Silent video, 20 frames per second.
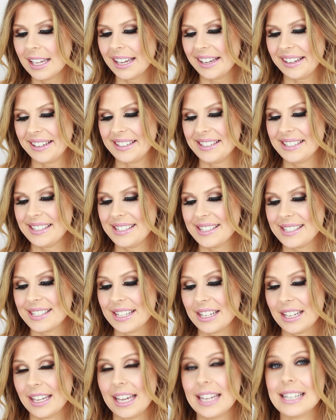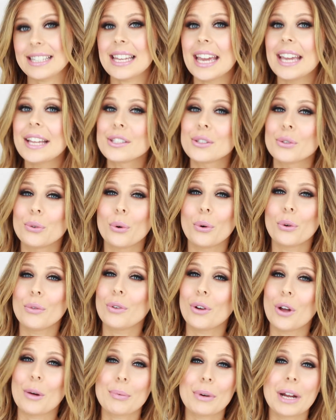And it takes an
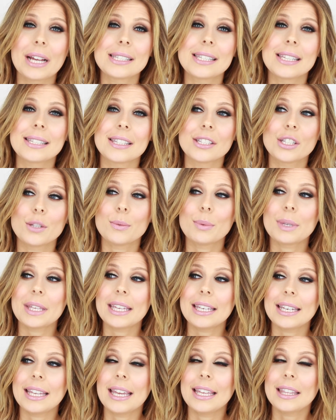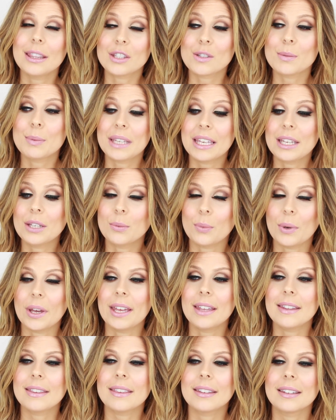awful lot of practice. And to begin
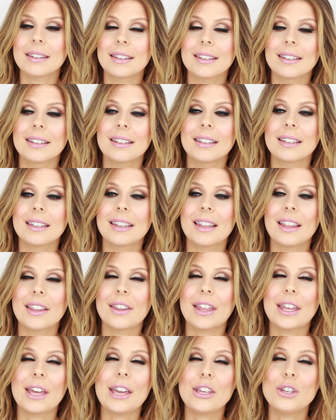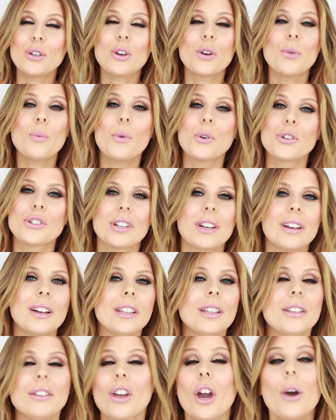with, like, you can watch,
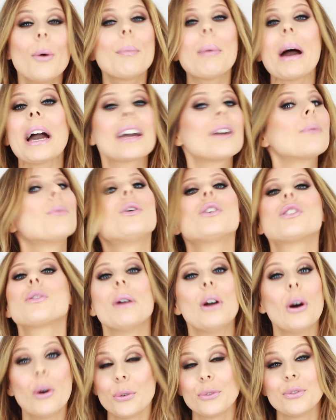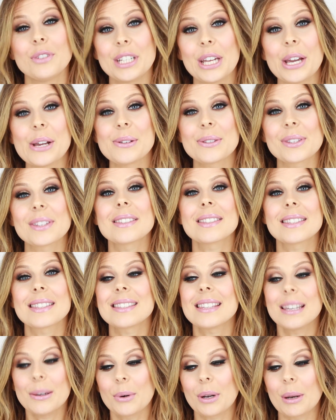go back and watch my old videos and
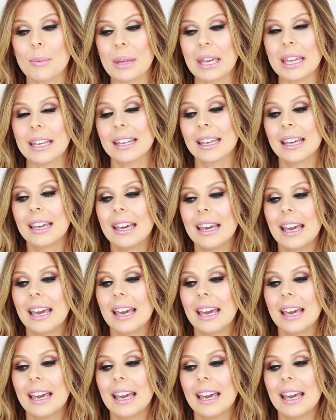see what I mean.